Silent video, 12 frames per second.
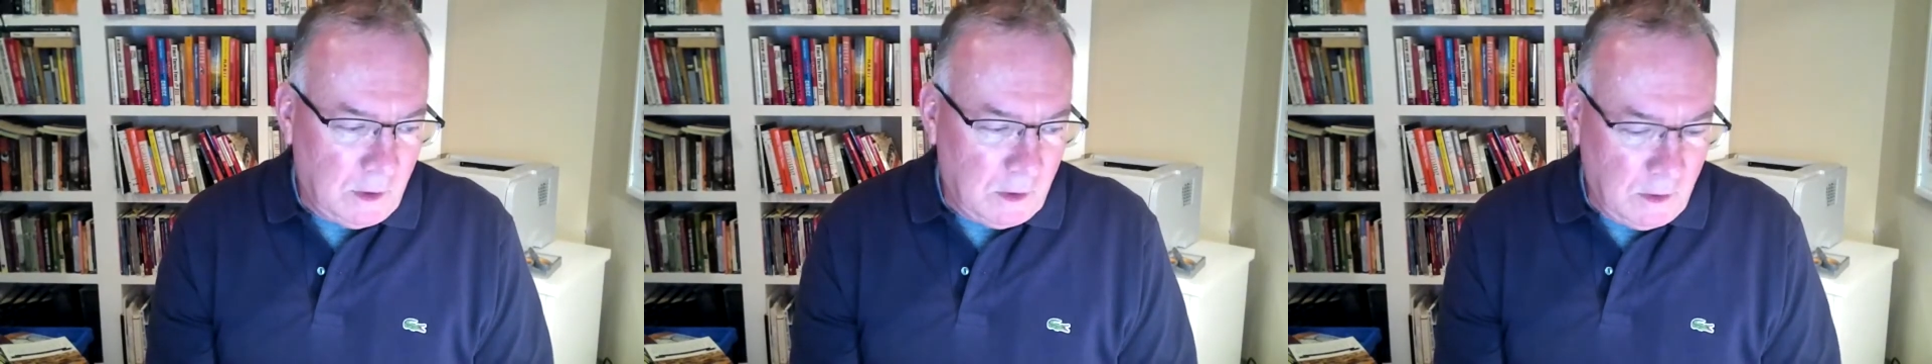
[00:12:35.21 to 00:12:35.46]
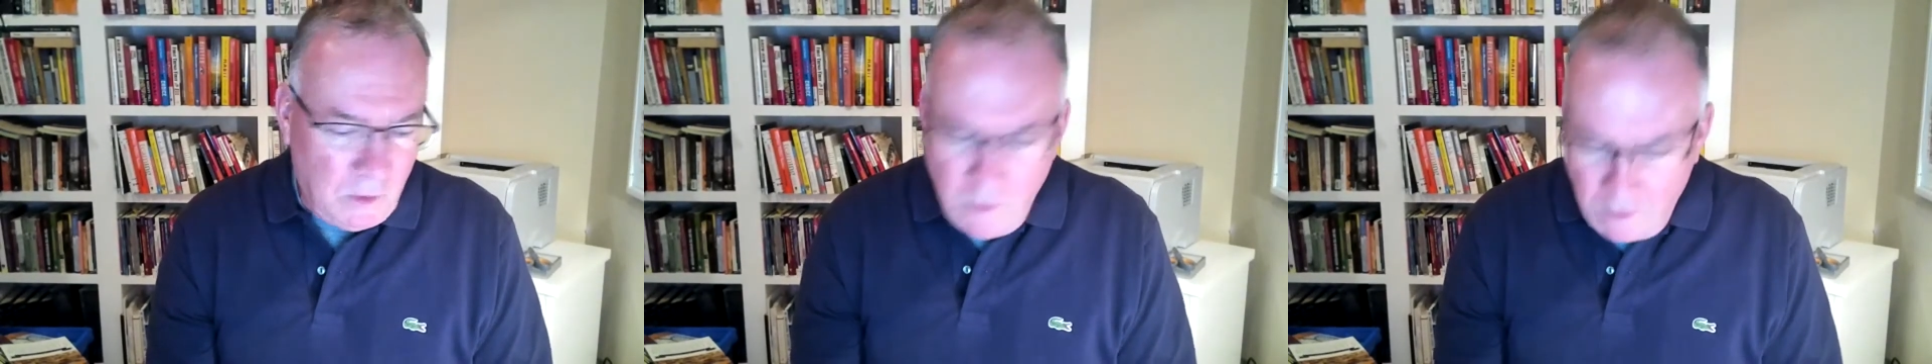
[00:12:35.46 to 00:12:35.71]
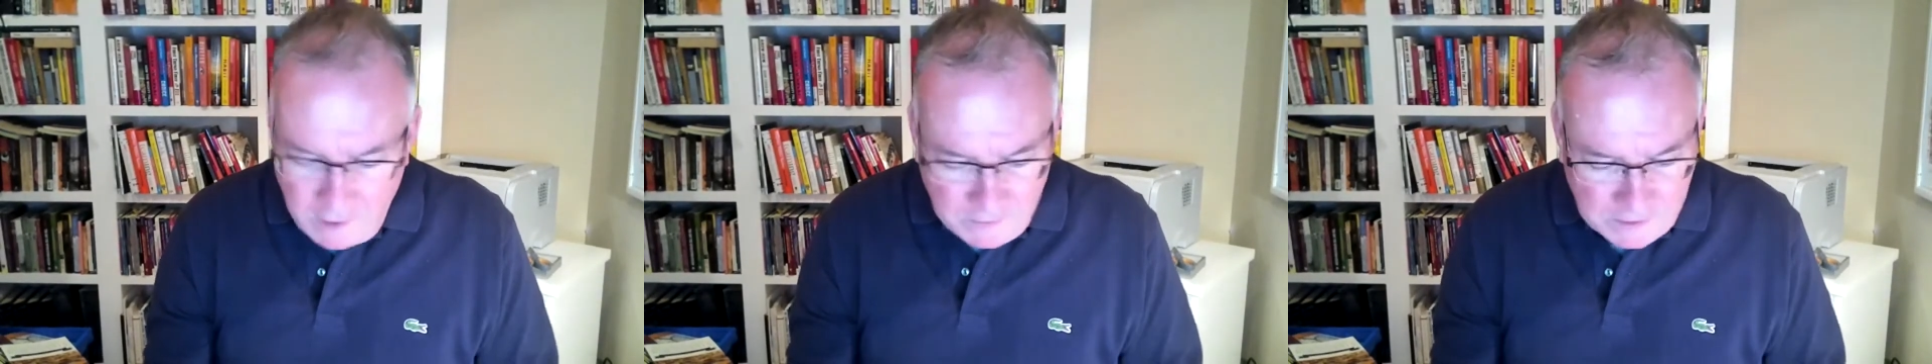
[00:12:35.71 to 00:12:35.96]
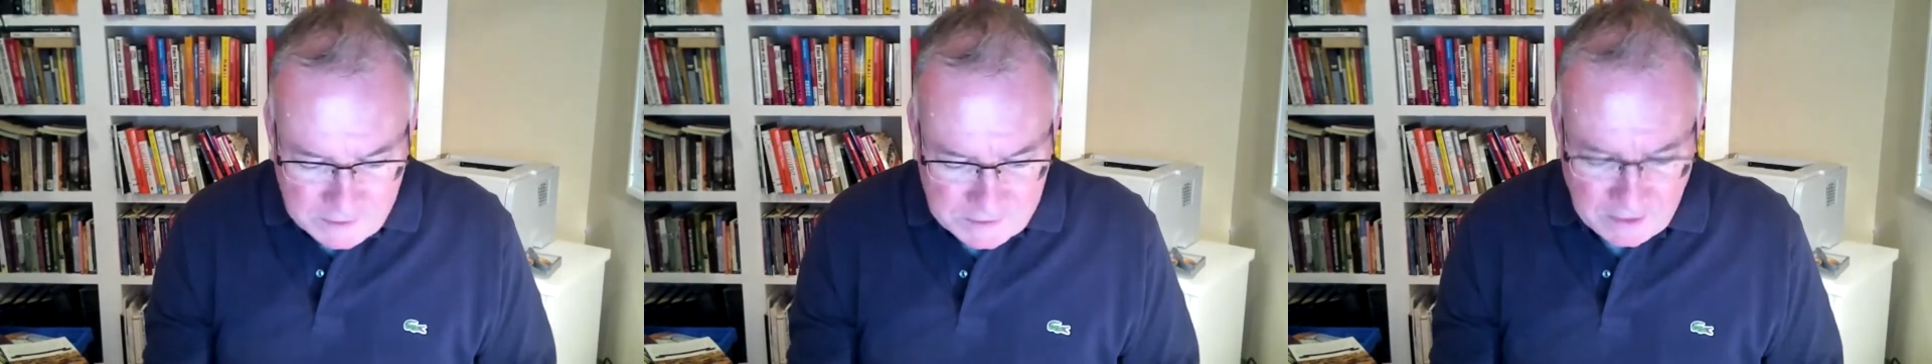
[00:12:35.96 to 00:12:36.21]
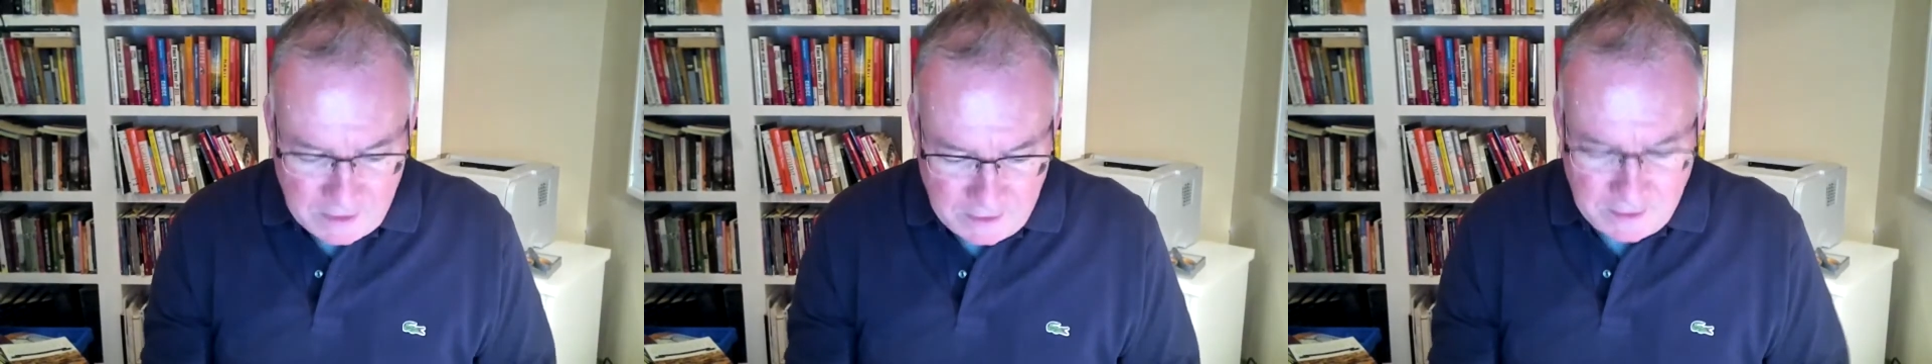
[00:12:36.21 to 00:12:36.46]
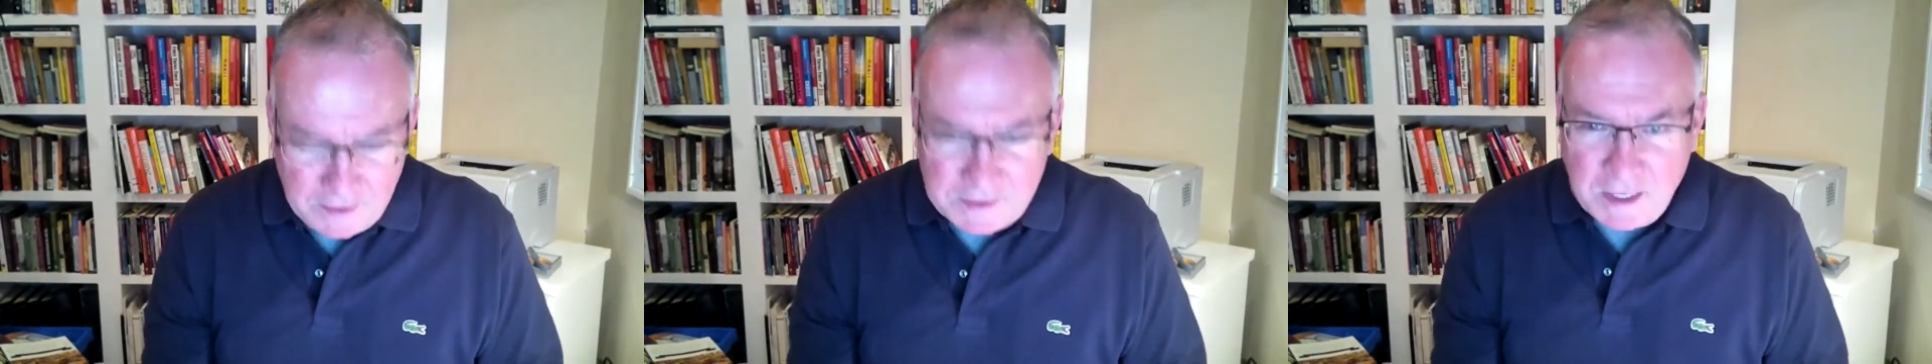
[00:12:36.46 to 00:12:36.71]
who are these
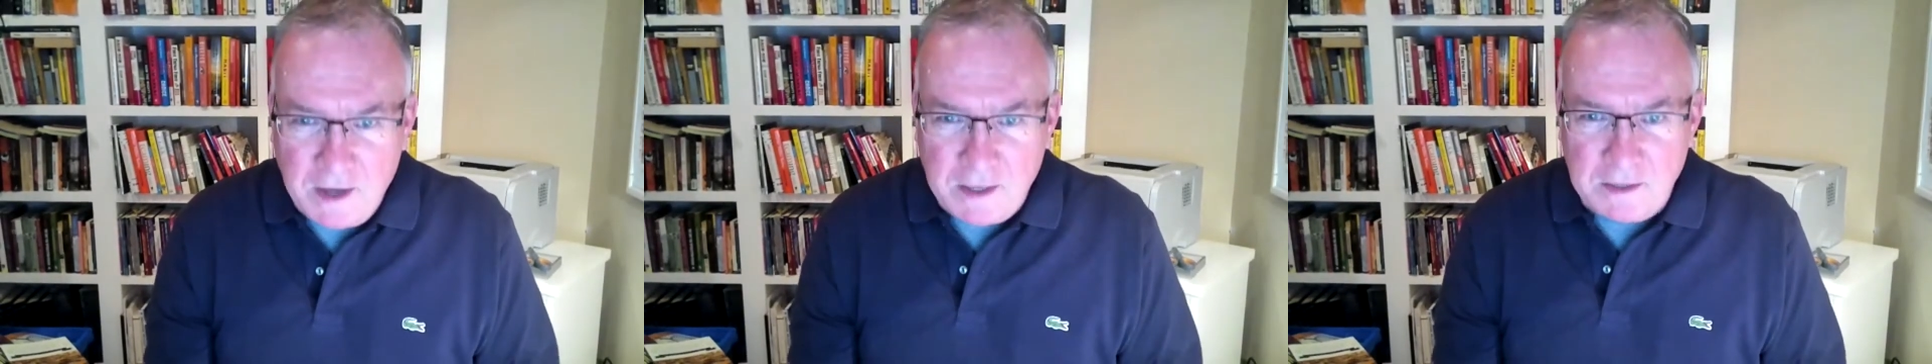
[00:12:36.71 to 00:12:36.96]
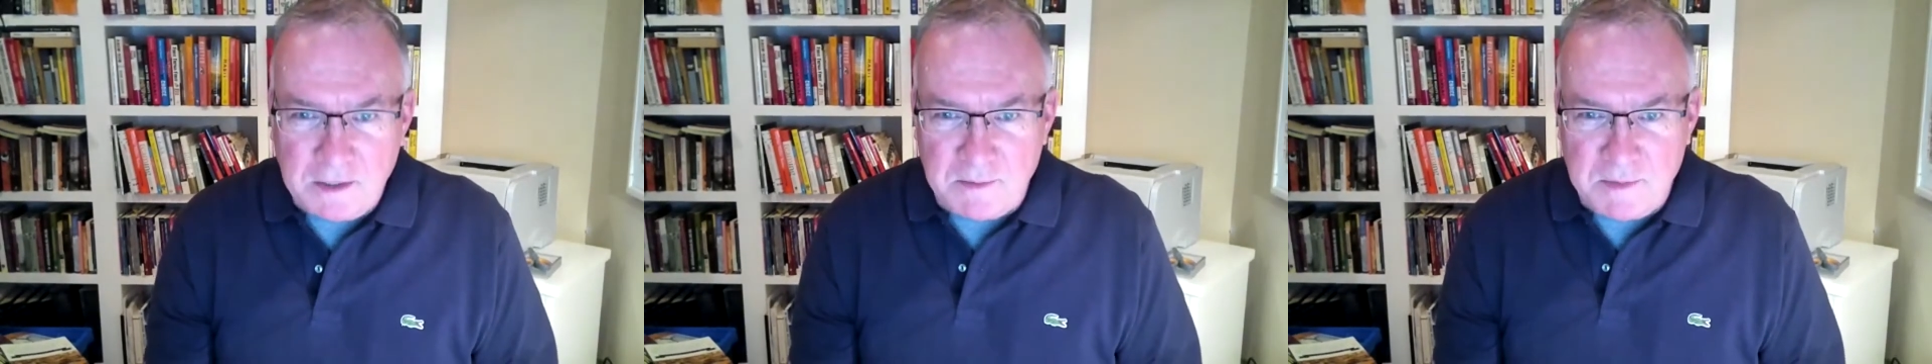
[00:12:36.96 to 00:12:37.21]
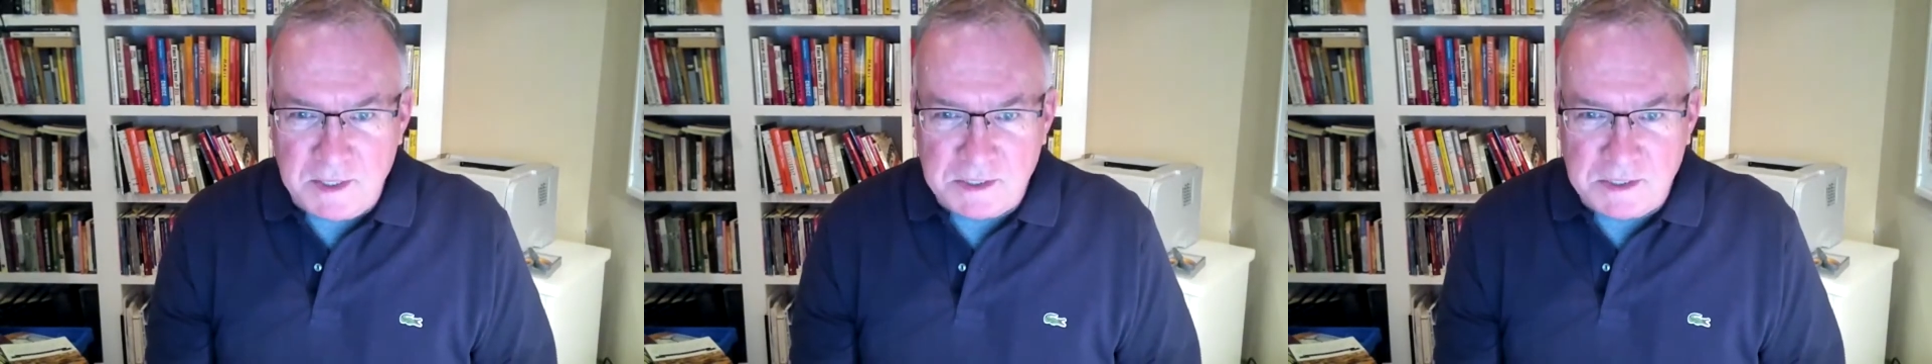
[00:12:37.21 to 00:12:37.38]
idiots? How could they miss